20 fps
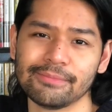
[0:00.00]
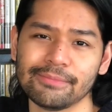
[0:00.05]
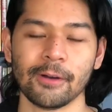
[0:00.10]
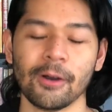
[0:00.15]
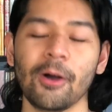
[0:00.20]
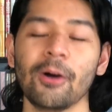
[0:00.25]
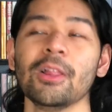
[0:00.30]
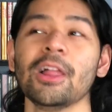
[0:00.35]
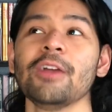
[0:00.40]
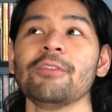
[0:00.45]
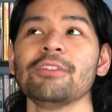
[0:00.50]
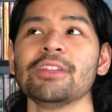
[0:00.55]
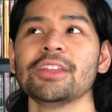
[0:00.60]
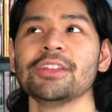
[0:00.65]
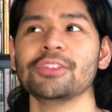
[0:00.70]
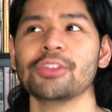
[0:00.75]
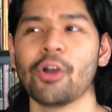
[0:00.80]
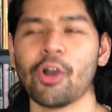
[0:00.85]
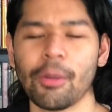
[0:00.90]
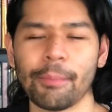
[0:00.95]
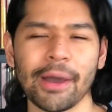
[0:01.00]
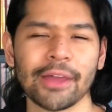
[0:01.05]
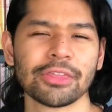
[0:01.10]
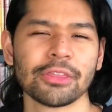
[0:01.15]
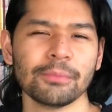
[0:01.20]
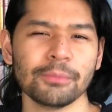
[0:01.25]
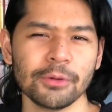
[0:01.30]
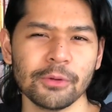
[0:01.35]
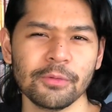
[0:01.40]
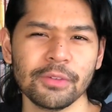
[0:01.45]
All I really know about the
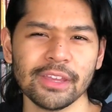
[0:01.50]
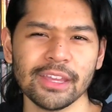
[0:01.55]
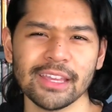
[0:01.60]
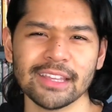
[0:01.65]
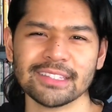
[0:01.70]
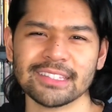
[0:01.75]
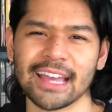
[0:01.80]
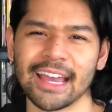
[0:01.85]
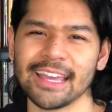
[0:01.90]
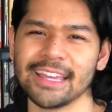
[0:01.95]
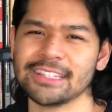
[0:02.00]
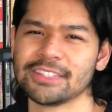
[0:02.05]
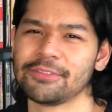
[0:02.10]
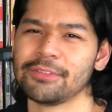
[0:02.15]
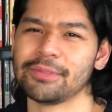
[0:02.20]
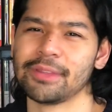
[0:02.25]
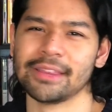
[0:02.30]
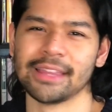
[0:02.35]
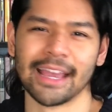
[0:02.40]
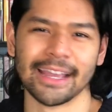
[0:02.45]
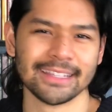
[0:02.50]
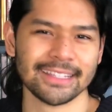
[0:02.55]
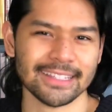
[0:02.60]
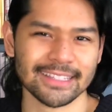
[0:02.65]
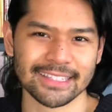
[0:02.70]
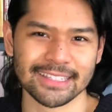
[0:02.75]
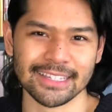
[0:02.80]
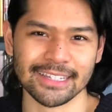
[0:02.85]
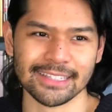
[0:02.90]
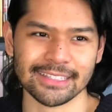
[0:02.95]
movie is that it's from the
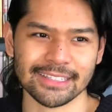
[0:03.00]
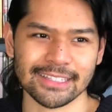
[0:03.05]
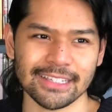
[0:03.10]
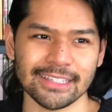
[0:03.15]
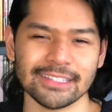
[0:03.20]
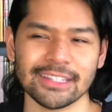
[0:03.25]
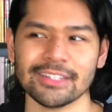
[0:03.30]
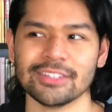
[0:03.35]
1960s,